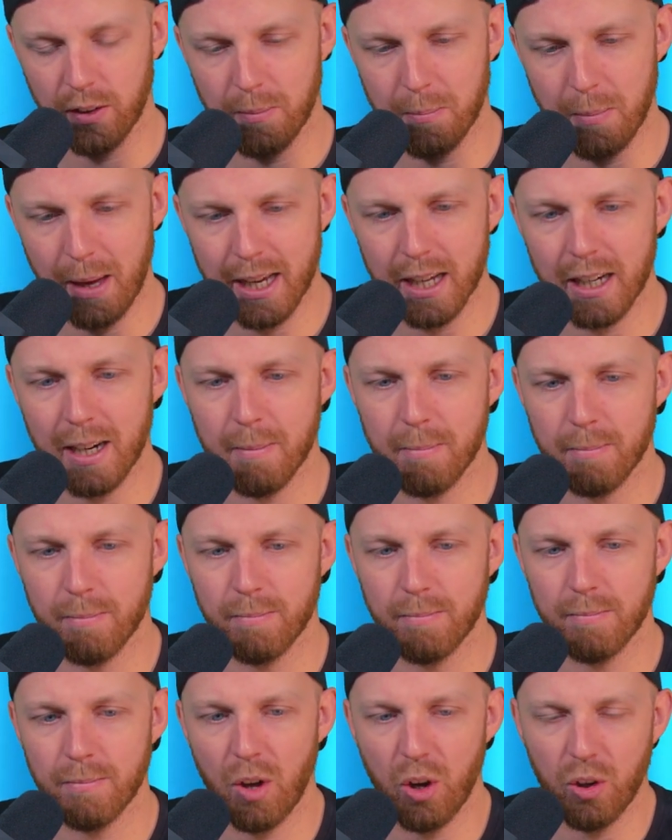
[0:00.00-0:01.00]
making it
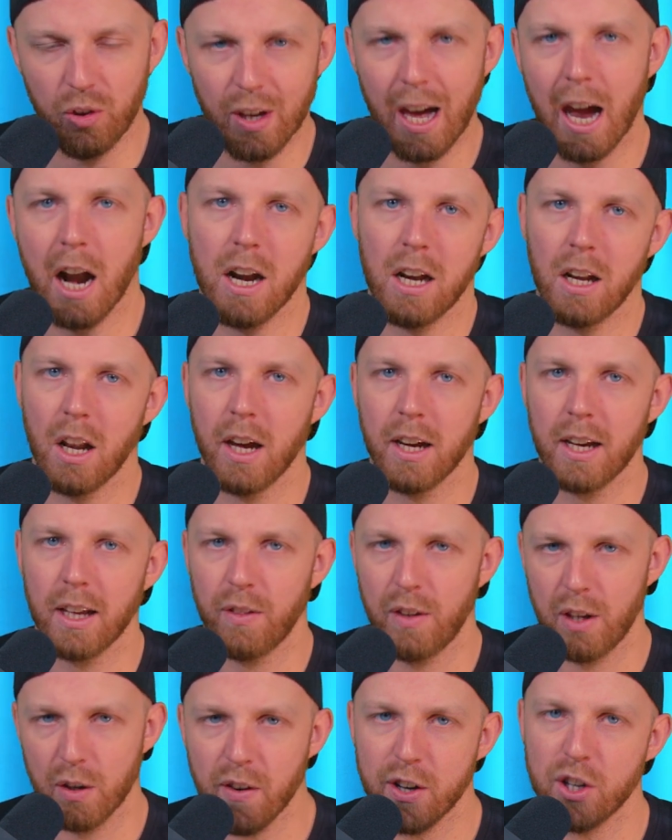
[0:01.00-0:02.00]
exactly like
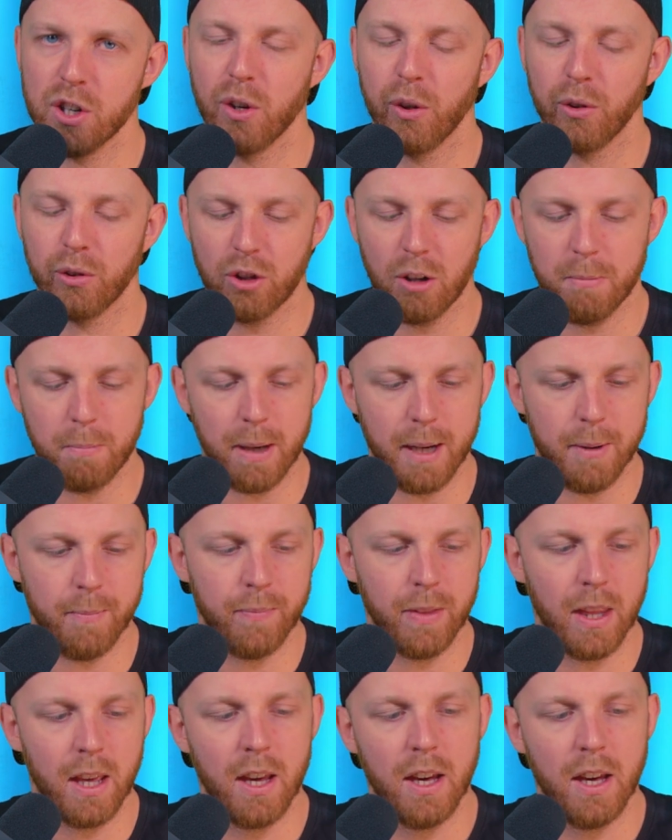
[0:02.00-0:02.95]
the originals should be.